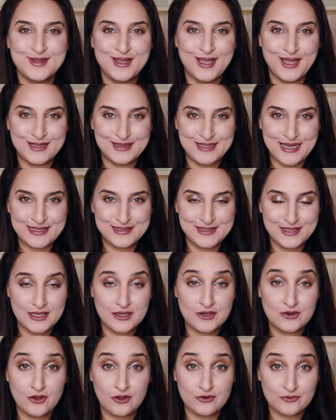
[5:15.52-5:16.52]
And that's
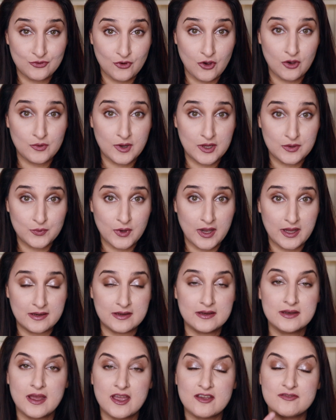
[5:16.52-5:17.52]
Inglot
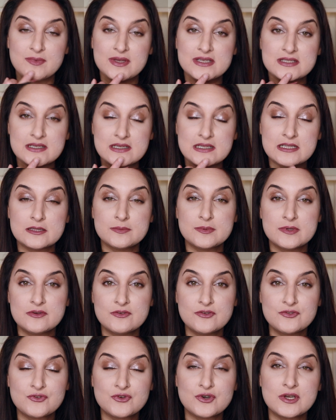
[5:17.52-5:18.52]
411. I've mixed a little bit
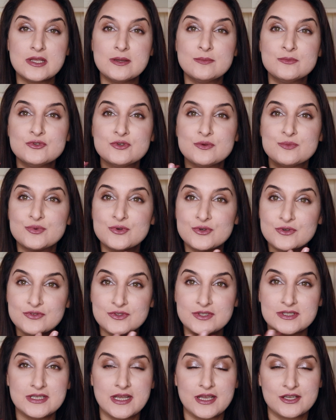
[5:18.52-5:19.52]
of cream to improve
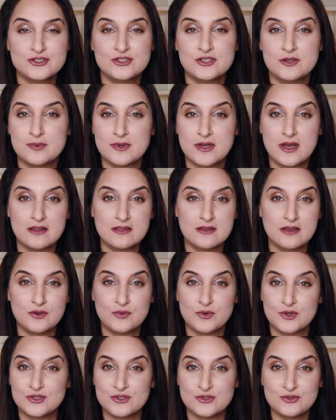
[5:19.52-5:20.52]
the texture, but I think
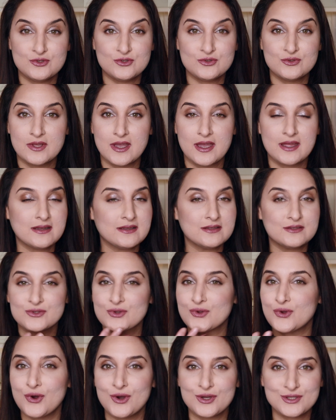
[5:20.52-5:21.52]
once you do that, it's
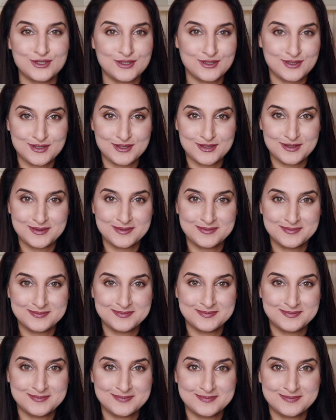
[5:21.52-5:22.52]
gorgeous.
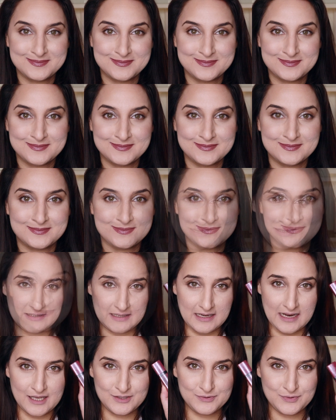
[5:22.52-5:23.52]
The
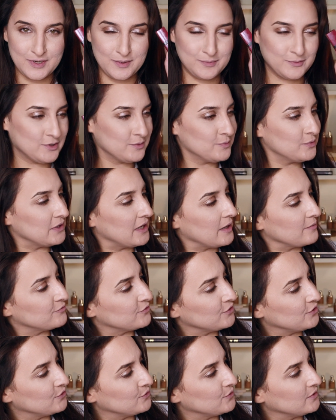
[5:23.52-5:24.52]
last one I'm going to pull up
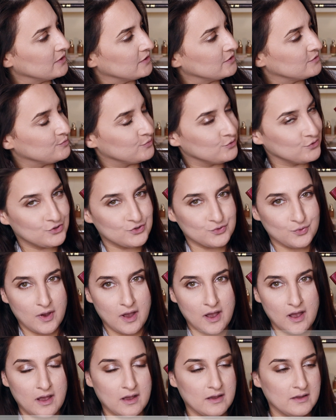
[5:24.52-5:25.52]
for you is
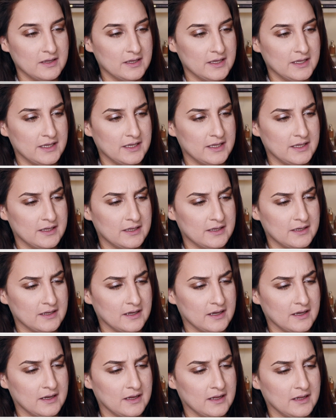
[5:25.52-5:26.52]
Bourjois
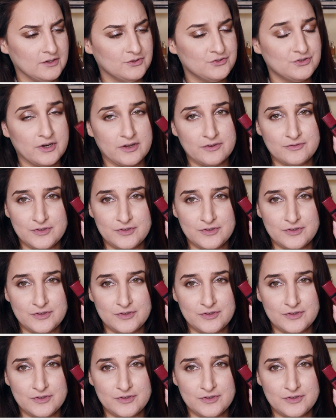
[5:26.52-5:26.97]
in Ultra